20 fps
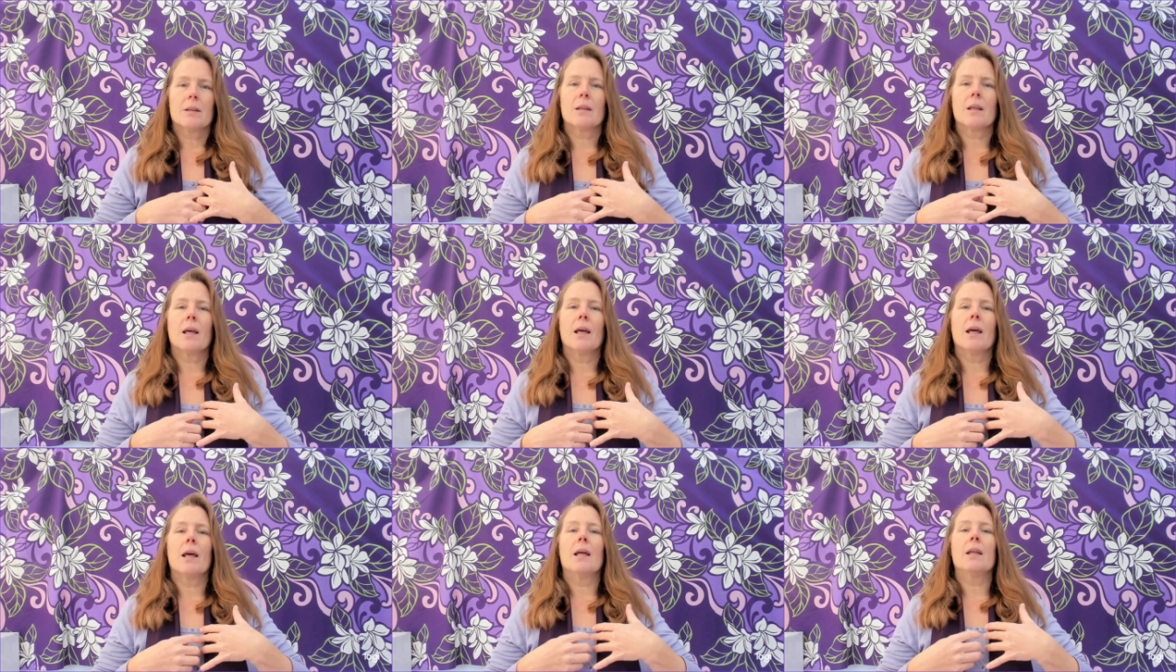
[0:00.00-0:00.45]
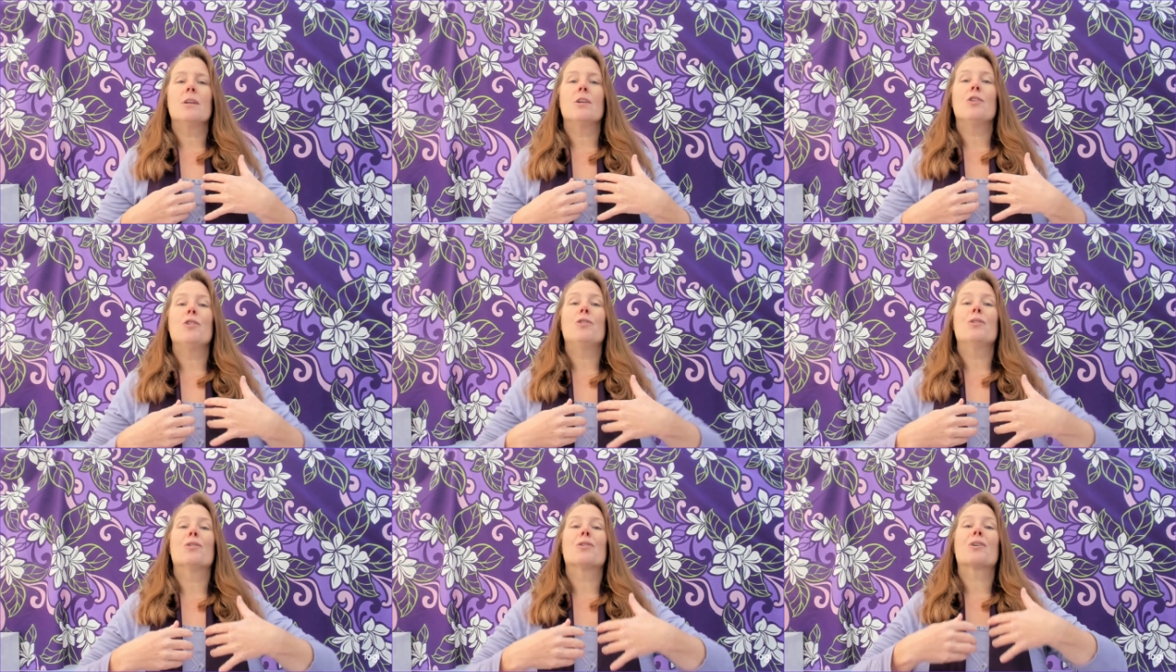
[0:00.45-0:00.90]
then
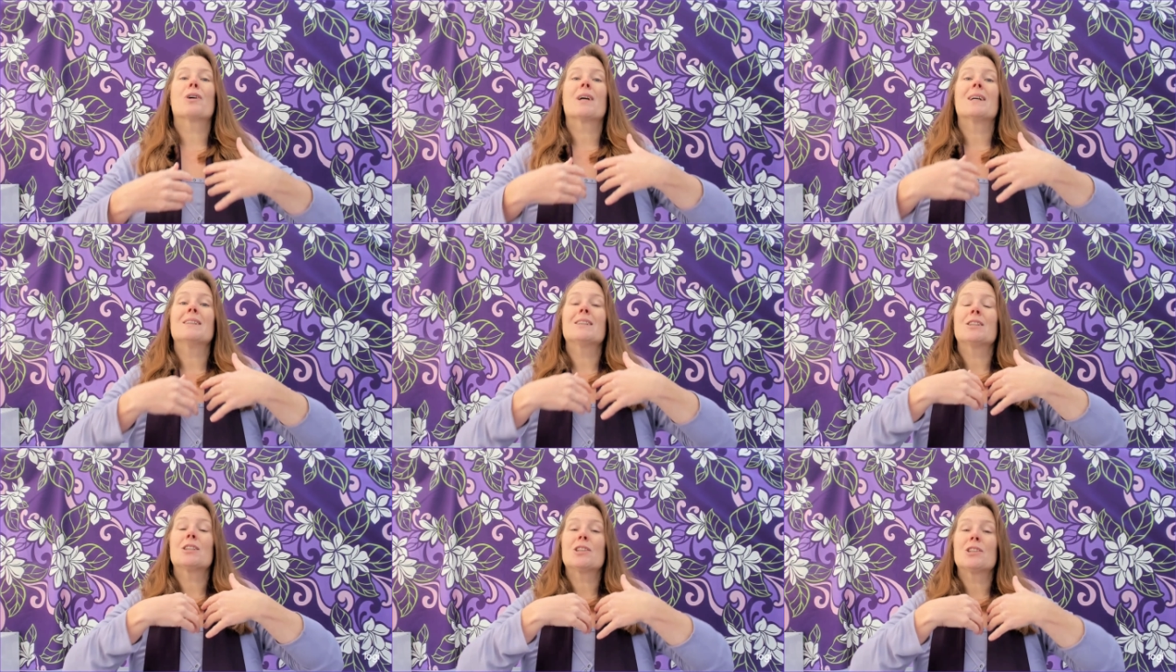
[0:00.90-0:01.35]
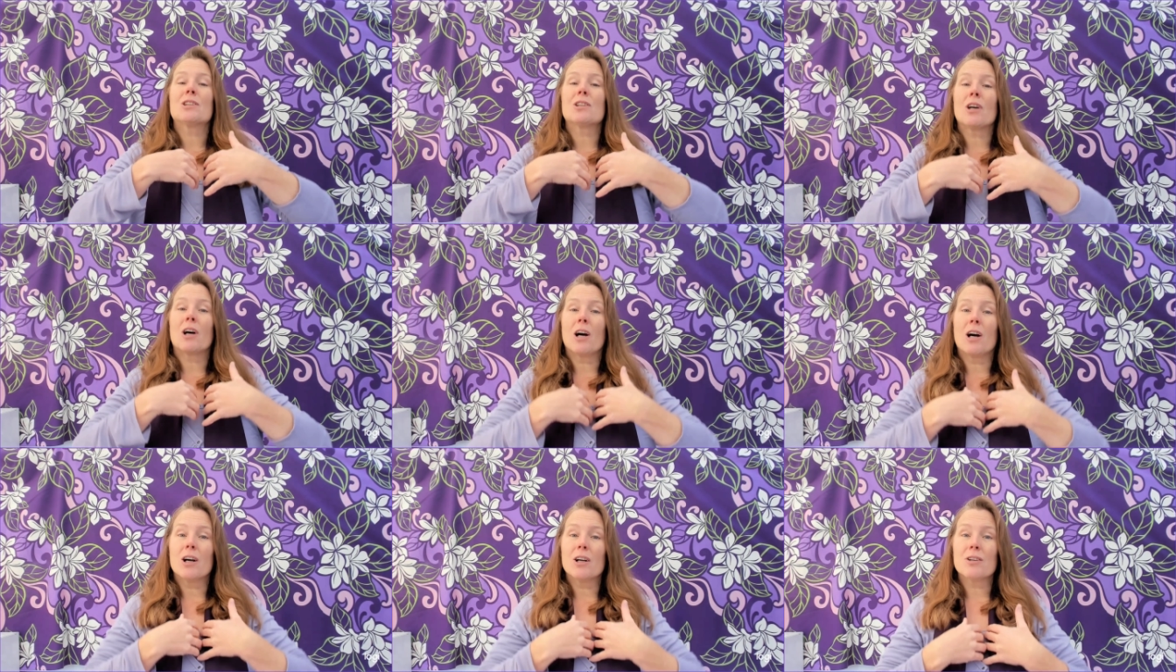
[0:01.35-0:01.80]
you can
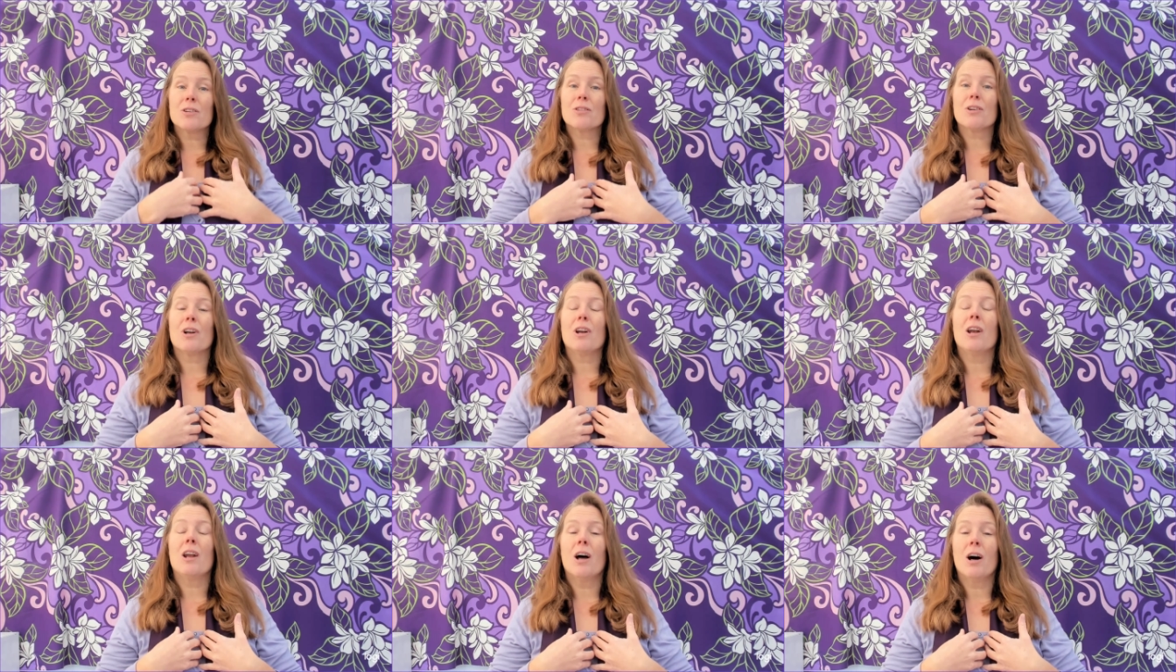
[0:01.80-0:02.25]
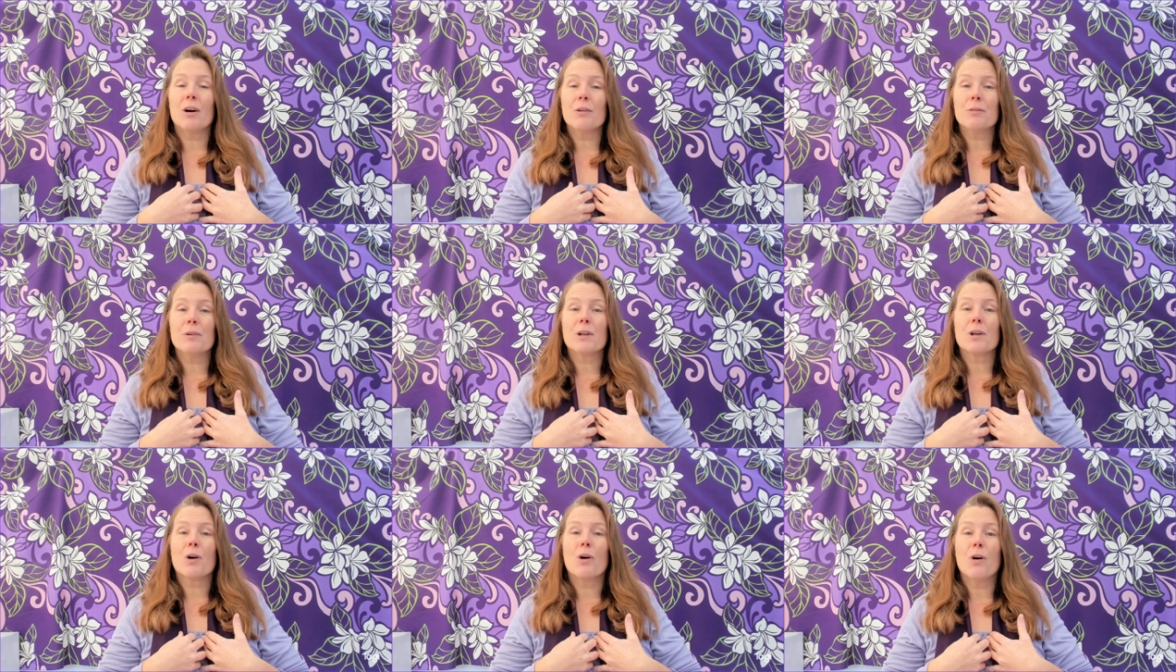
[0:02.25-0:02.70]
start
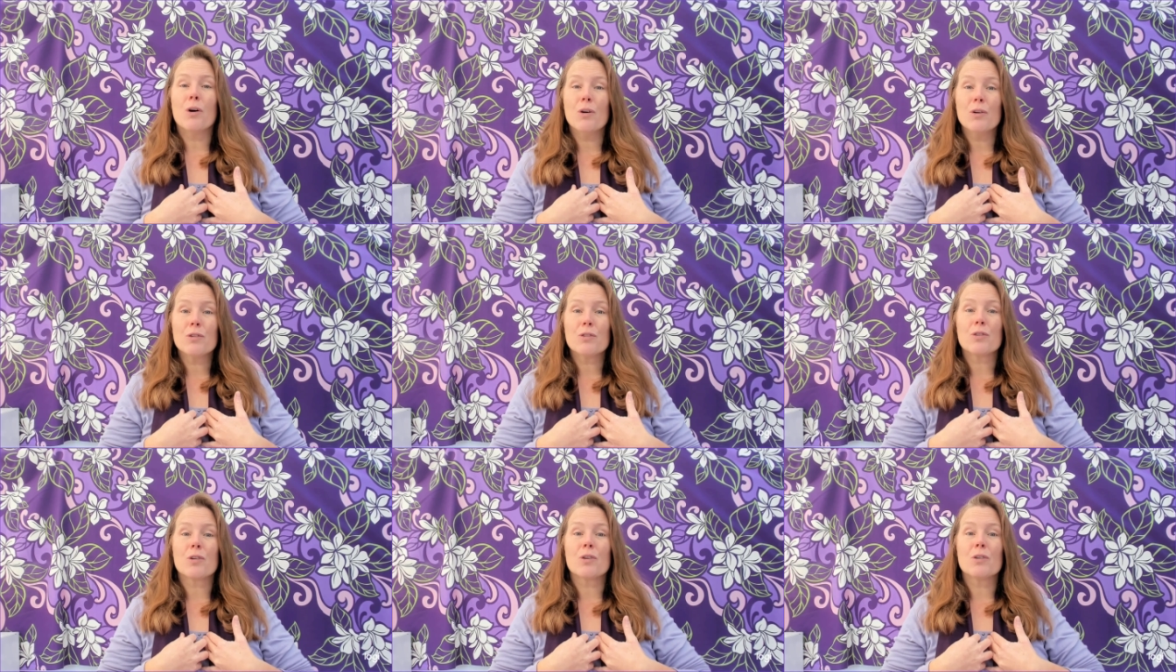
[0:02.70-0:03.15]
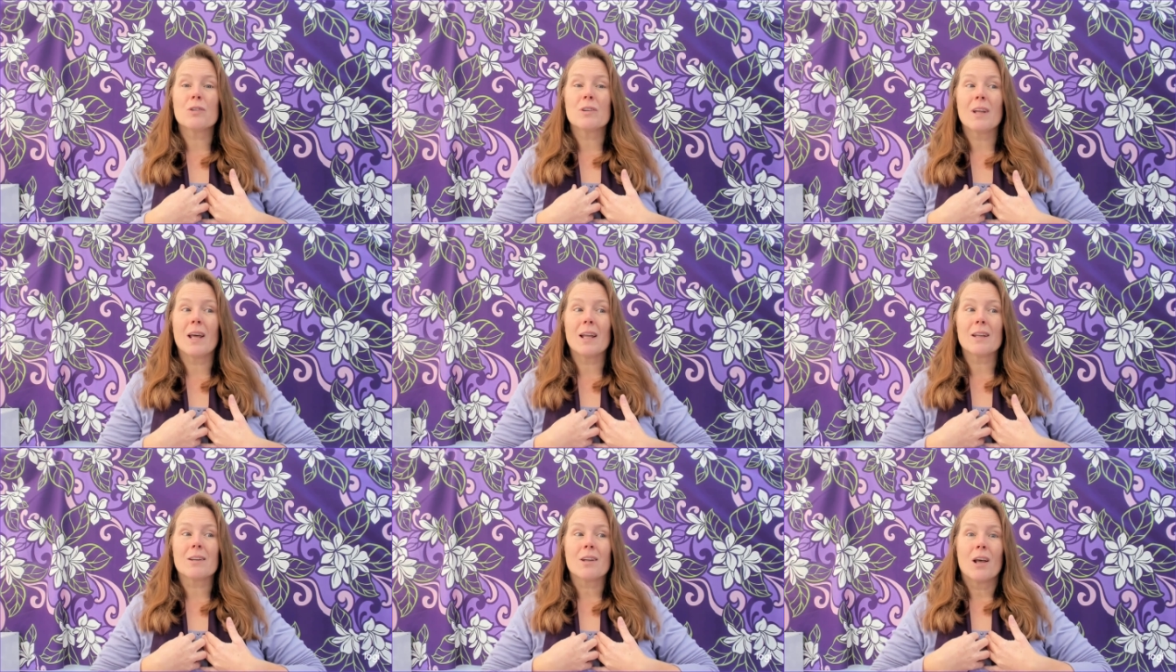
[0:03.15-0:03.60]
loving also
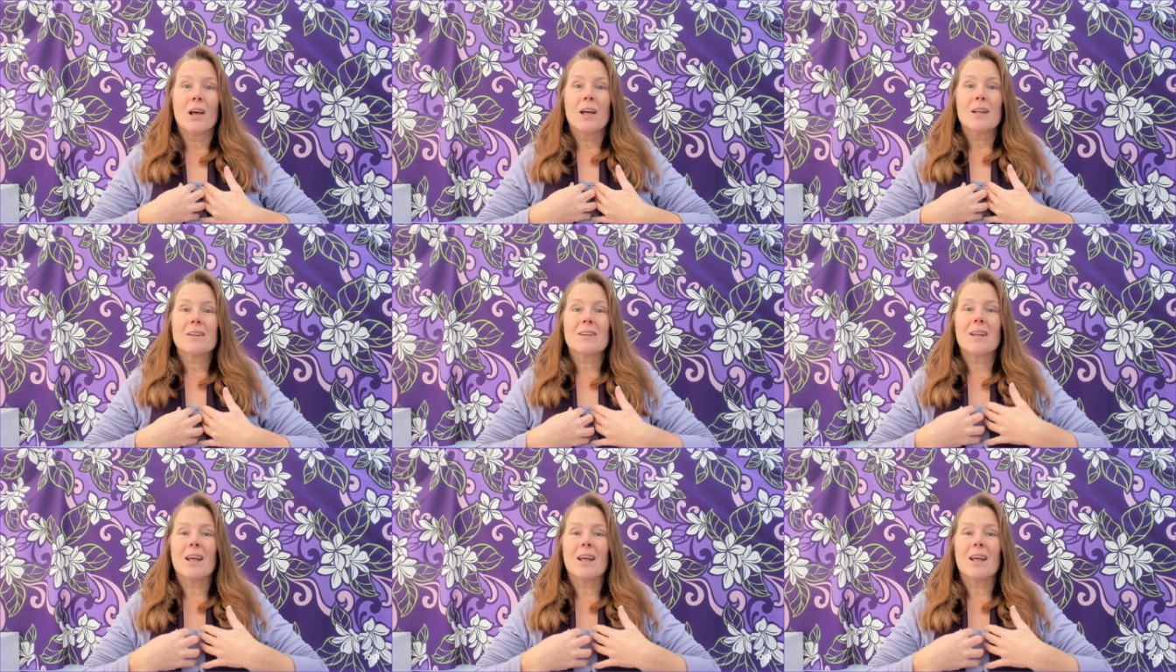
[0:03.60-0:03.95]
that